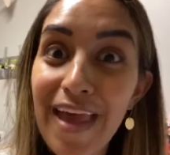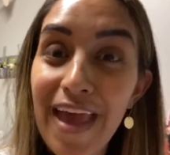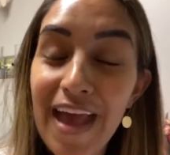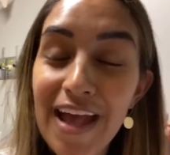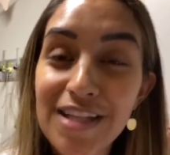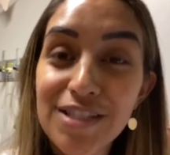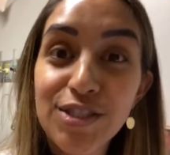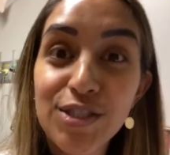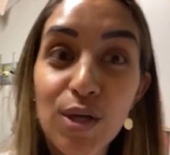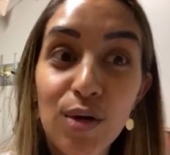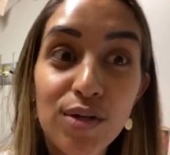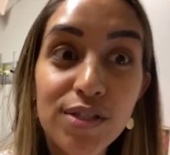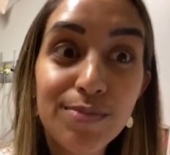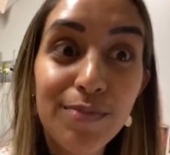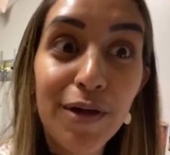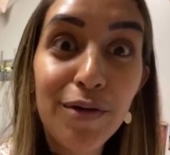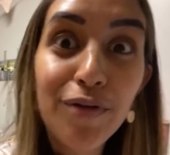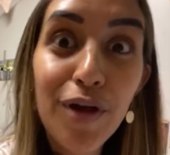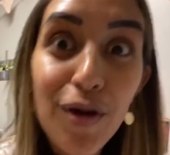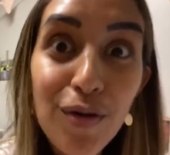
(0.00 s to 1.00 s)
And so is
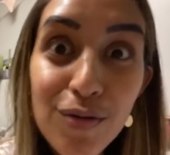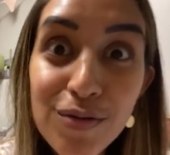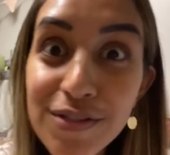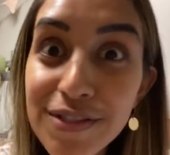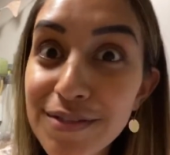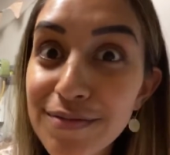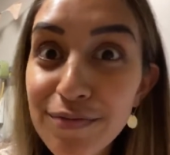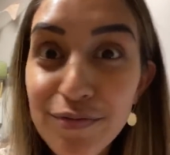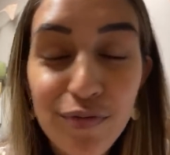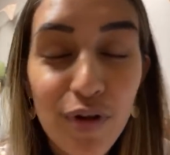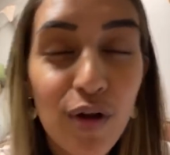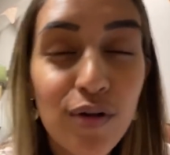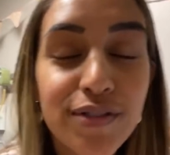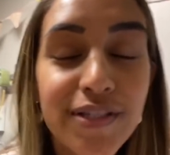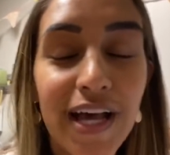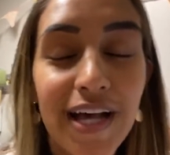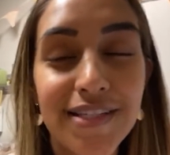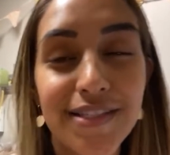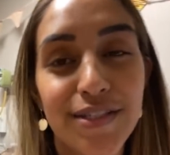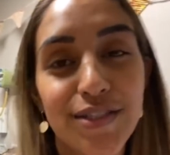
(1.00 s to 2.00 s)
my Rose.
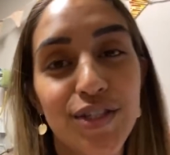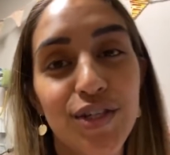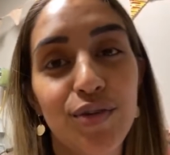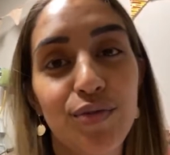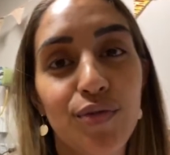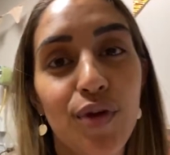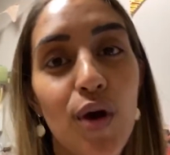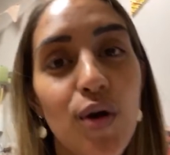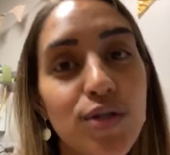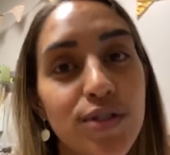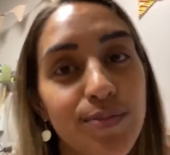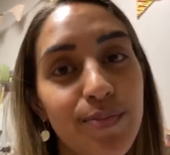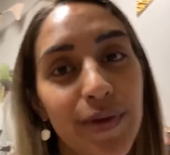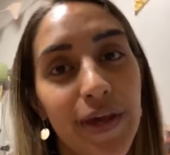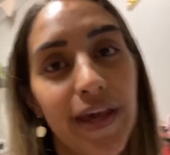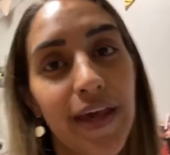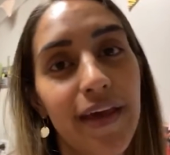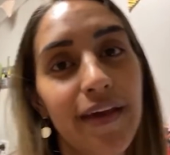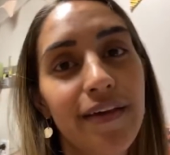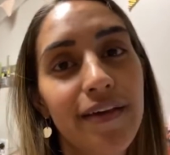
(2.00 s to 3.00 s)
Rose has it too. Rose
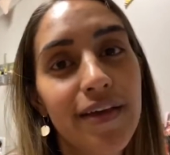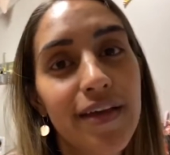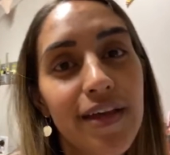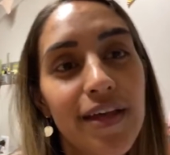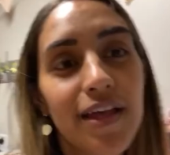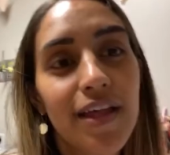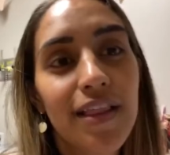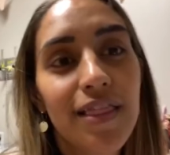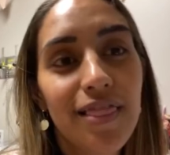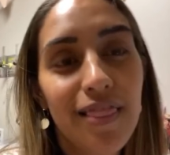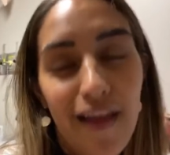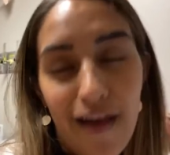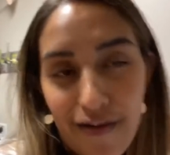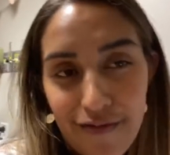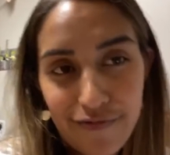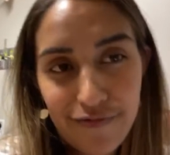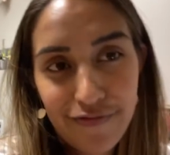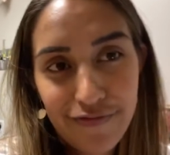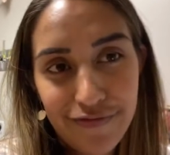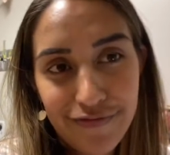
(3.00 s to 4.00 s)
B
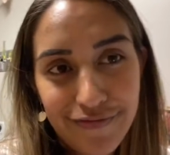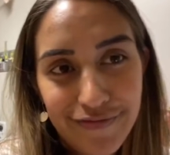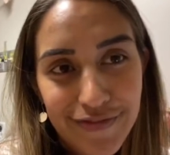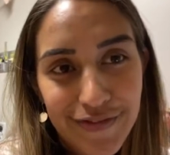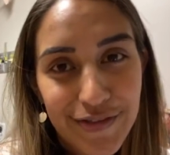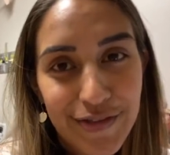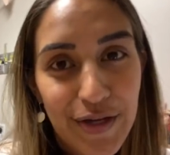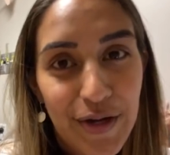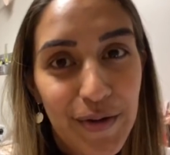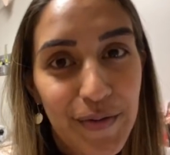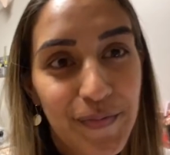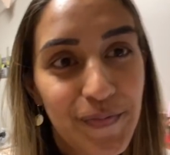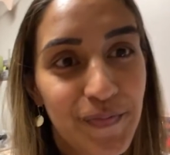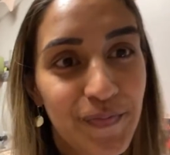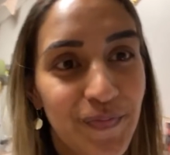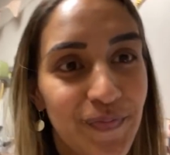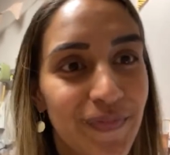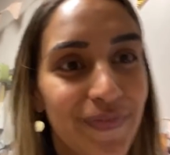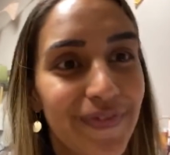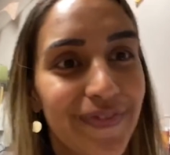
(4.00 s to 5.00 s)
love. So
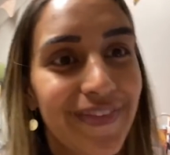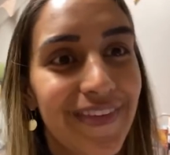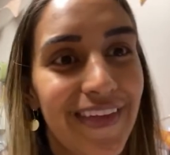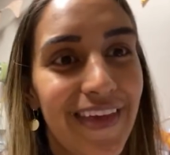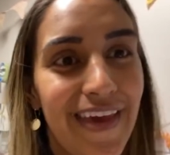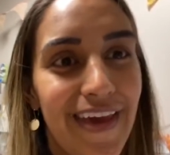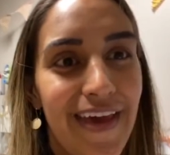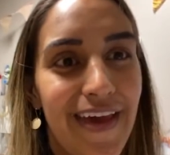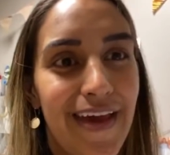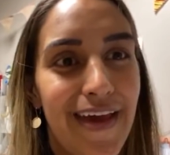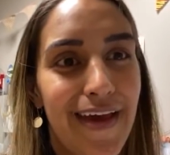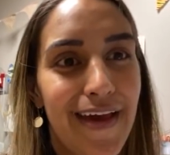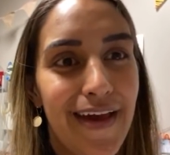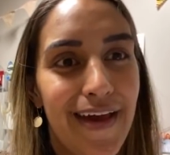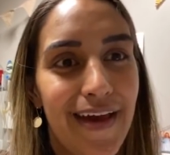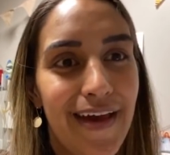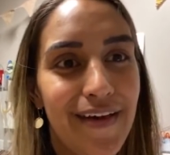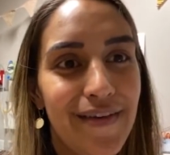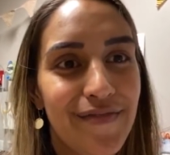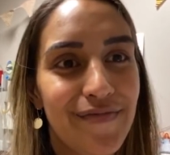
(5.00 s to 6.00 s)

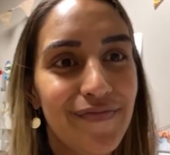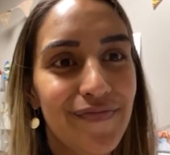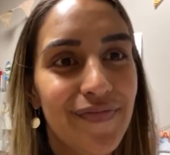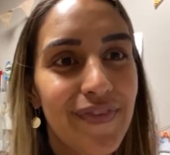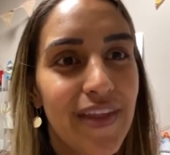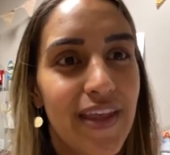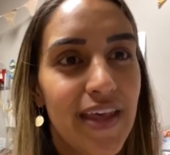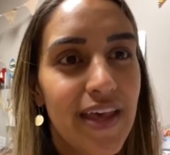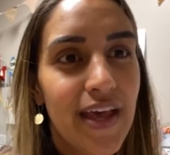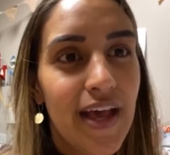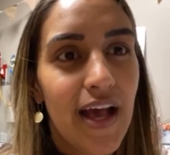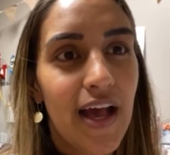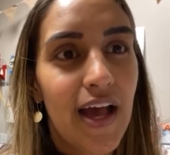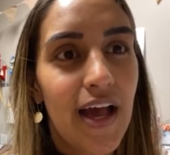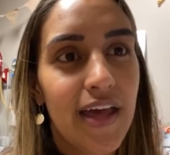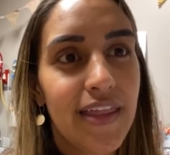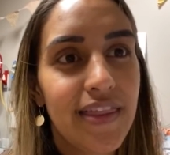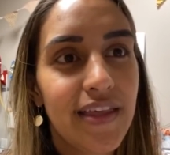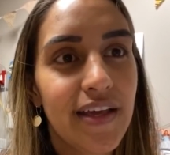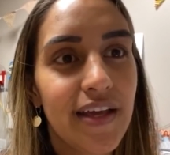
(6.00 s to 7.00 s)
yeah.
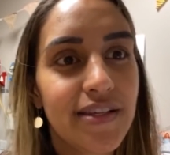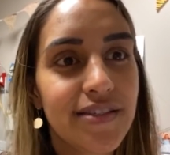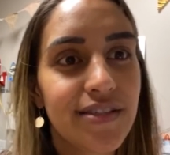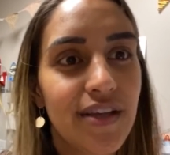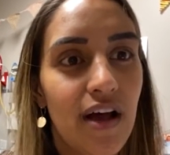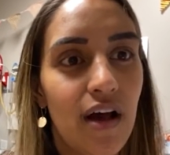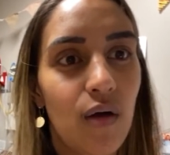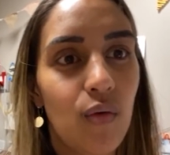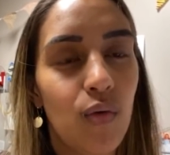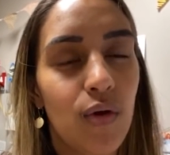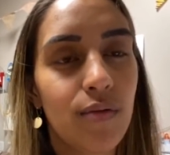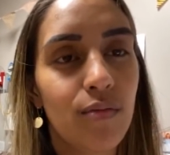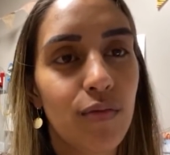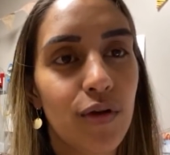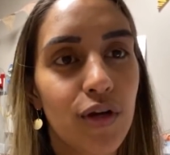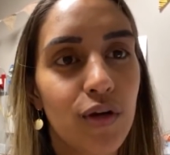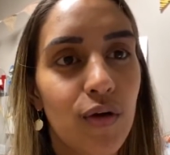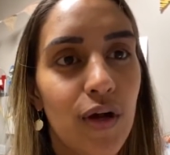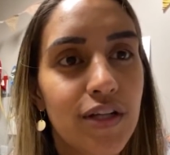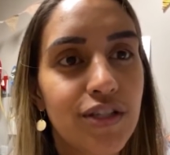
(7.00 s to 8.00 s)
I think I saw one
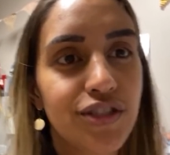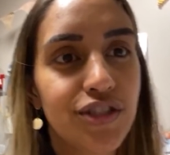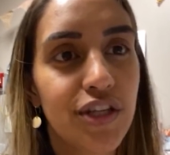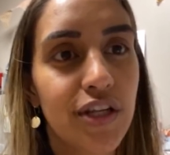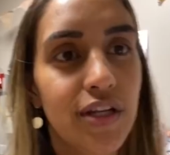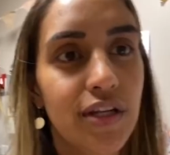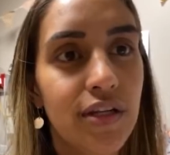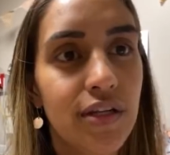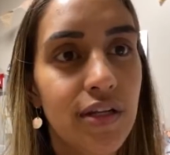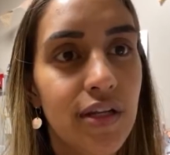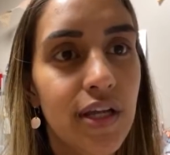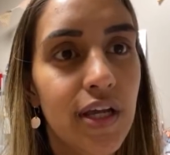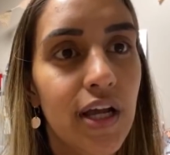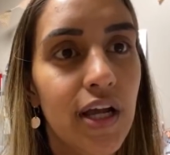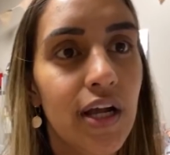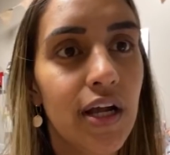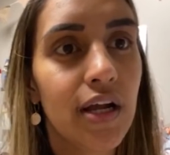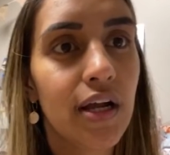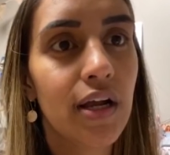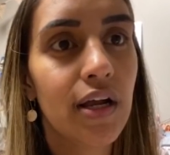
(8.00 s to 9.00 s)
more question
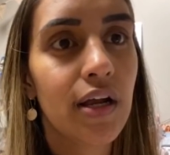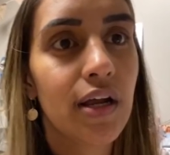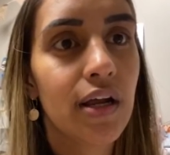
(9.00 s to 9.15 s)
here.